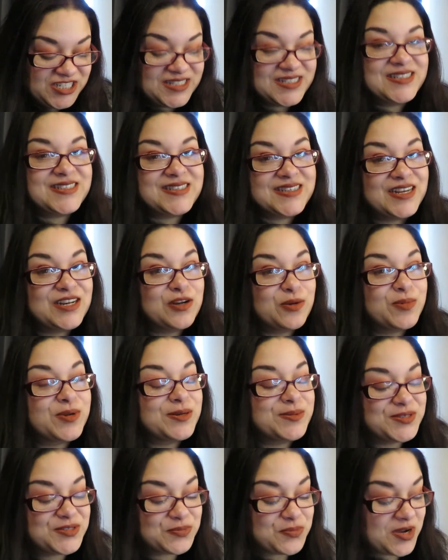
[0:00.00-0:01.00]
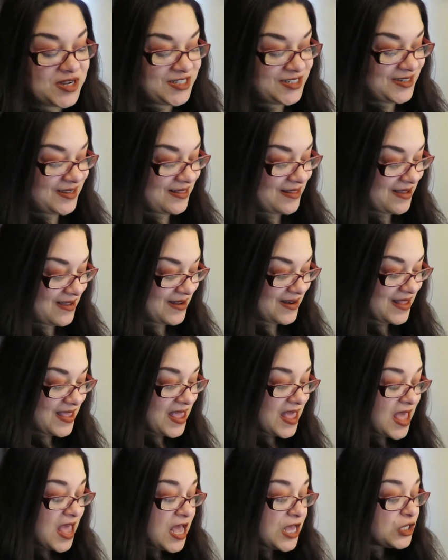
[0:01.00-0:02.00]
Just because I know I'm going to be swatching a
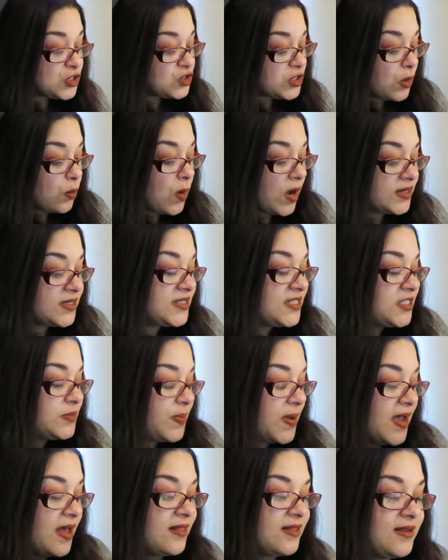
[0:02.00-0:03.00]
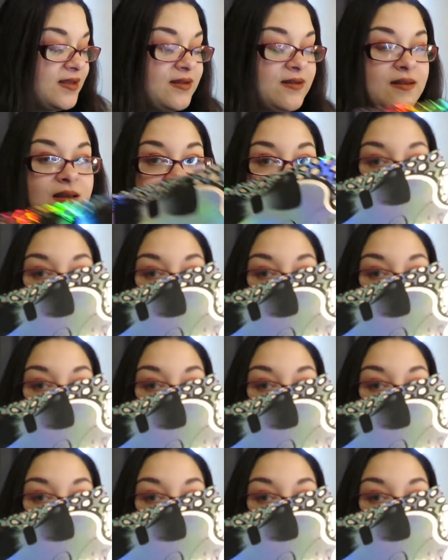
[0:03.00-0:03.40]
lot. So I wanted this palette.